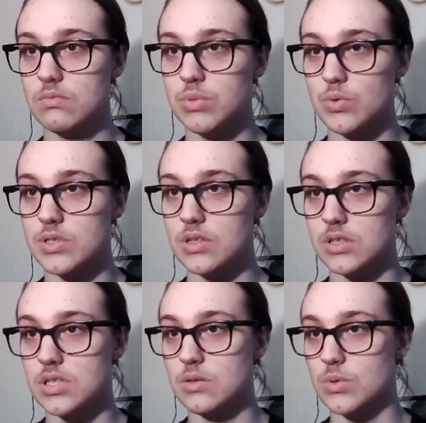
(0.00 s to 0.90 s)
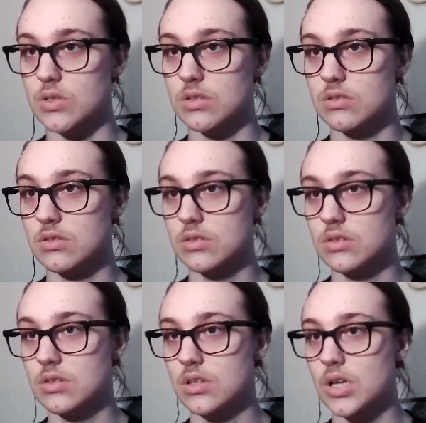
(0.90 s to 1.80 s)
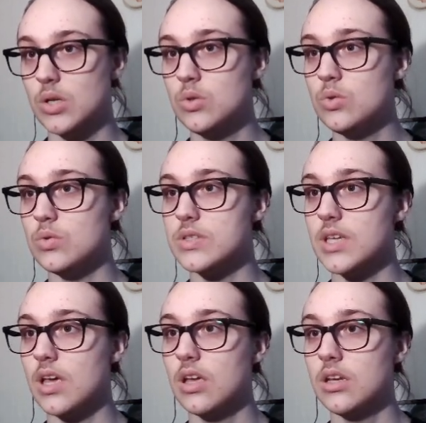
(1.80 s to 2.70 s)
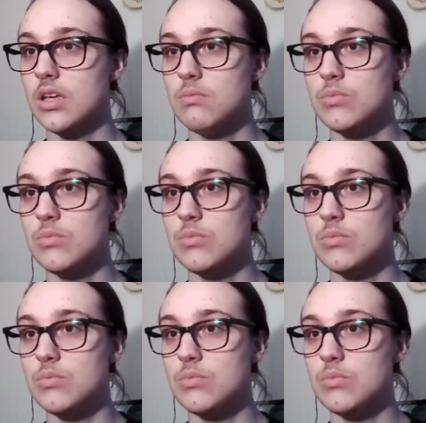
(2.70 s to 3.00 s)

Boat is not a keyword. Ooh, Sahane